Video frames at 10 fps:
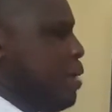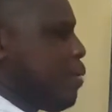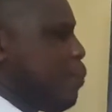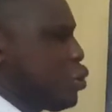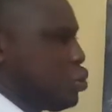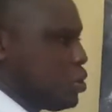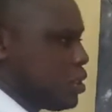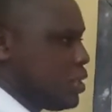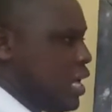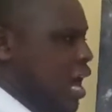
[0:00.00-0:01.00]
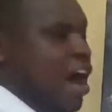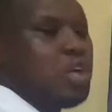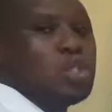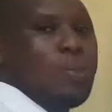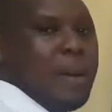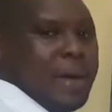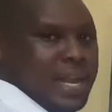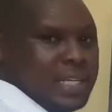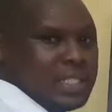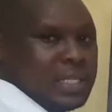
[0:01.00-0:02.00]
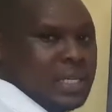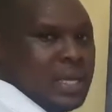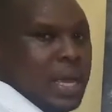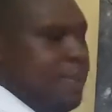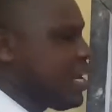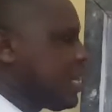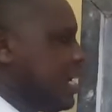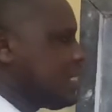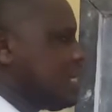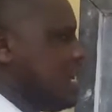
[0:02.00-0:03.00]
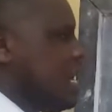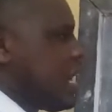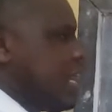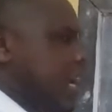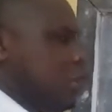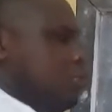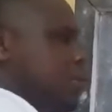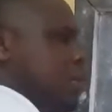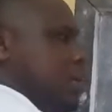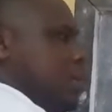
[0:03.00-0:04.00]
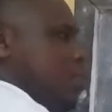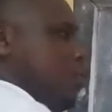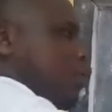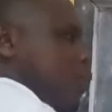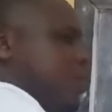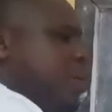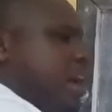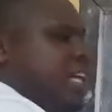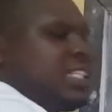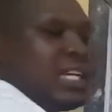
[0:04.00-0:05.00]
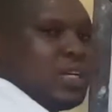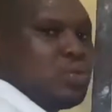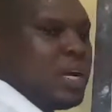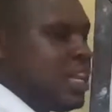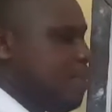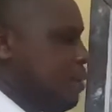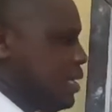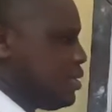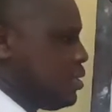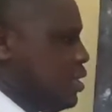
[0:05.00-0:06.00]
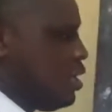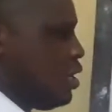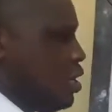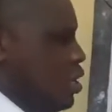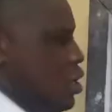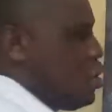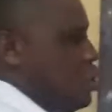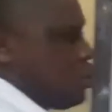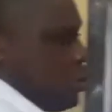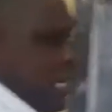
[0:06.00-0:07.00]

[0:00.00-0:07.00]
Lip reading: make portions, are also permanent, meaning that they cannot be moved from there and taken to another place. So